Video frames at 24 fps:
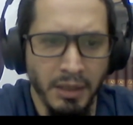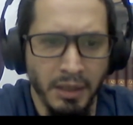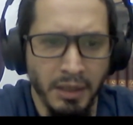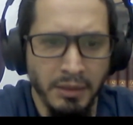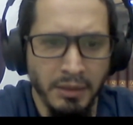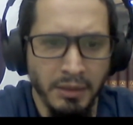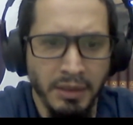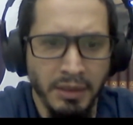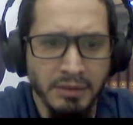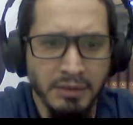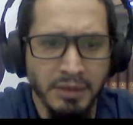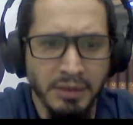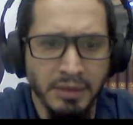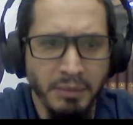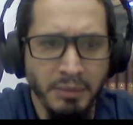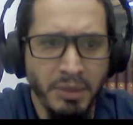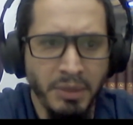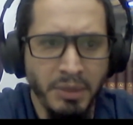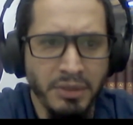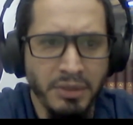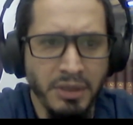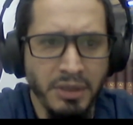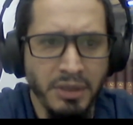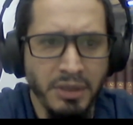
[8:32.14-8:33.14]
The X-ray
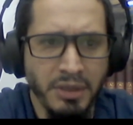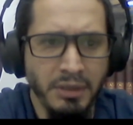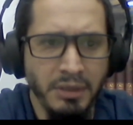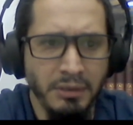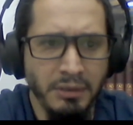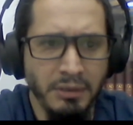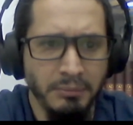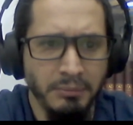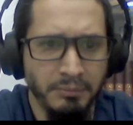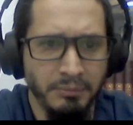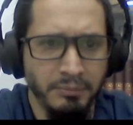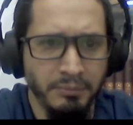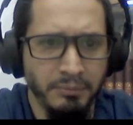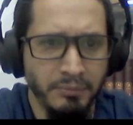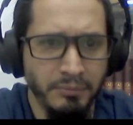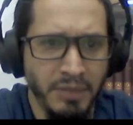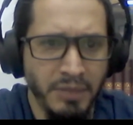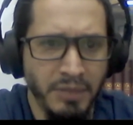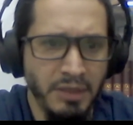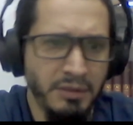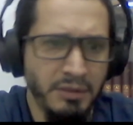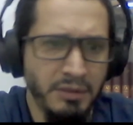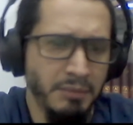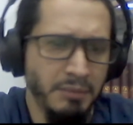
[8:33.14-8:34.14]
machine
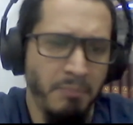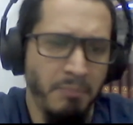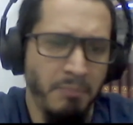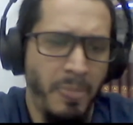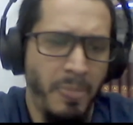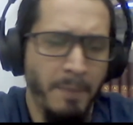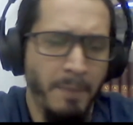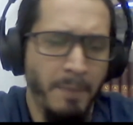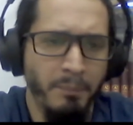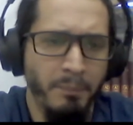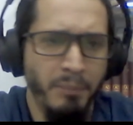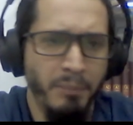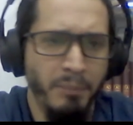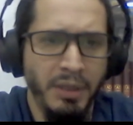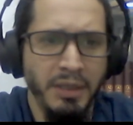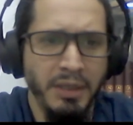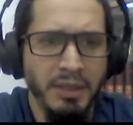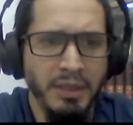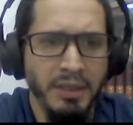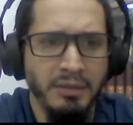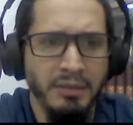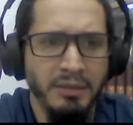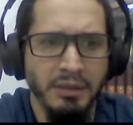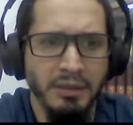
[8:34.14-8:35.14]
is very
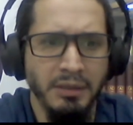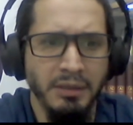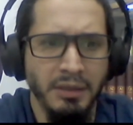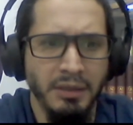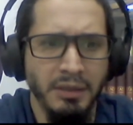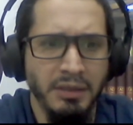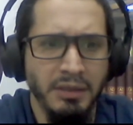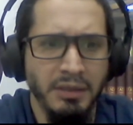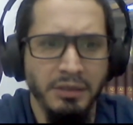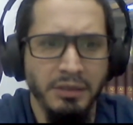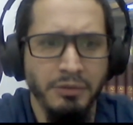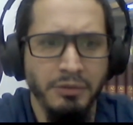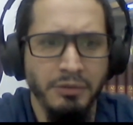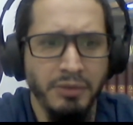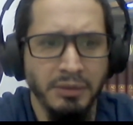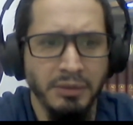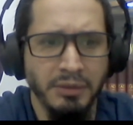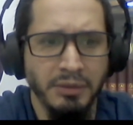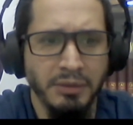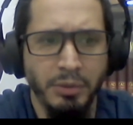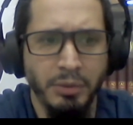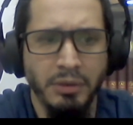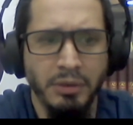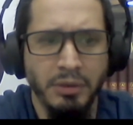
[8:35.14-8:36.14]
easy to
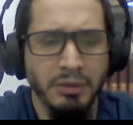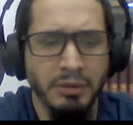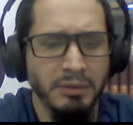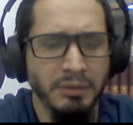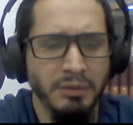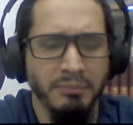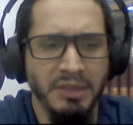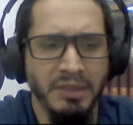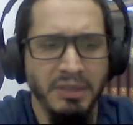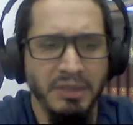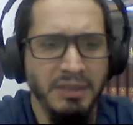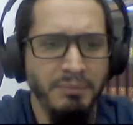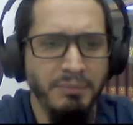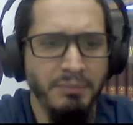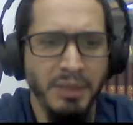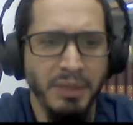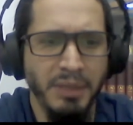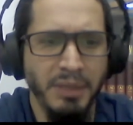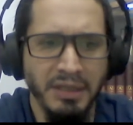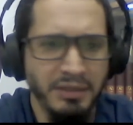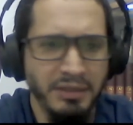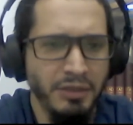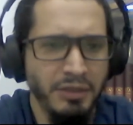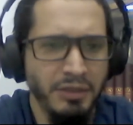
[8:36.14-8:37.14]
transport. It's
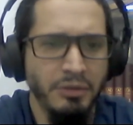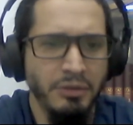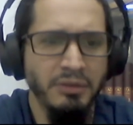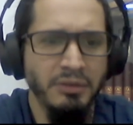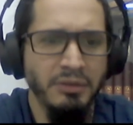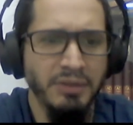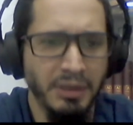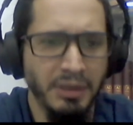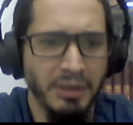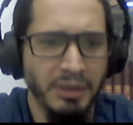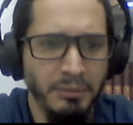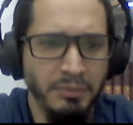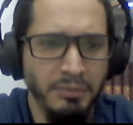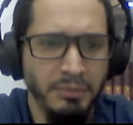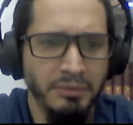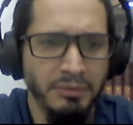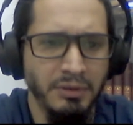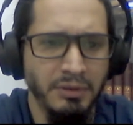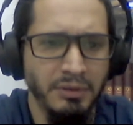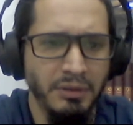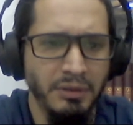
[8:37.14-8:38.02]
very easy to examine.